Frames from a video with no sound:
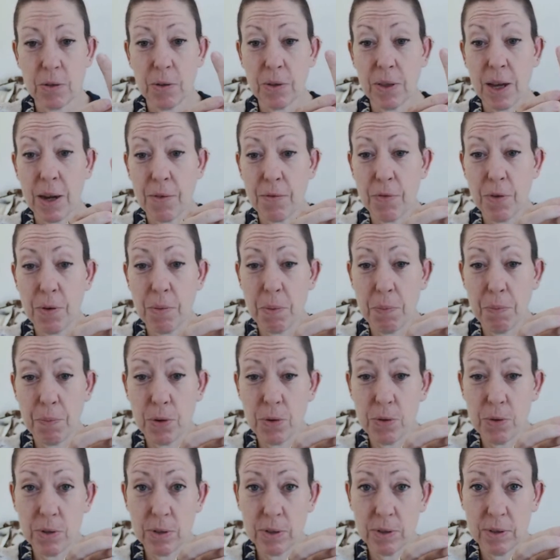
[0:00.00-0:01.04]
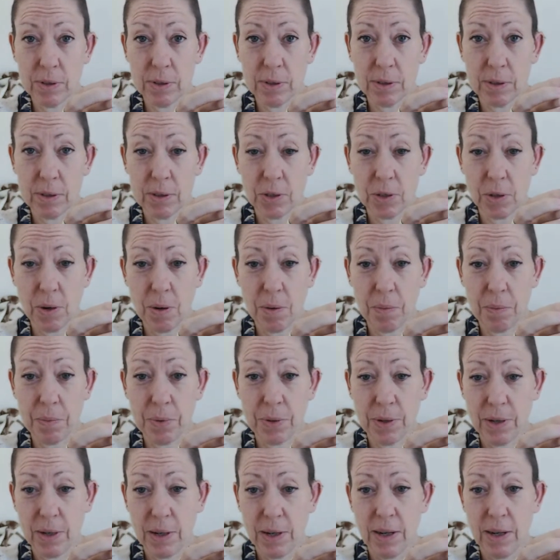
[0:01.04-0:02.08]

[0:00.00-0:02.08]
Got that from a pawn shop.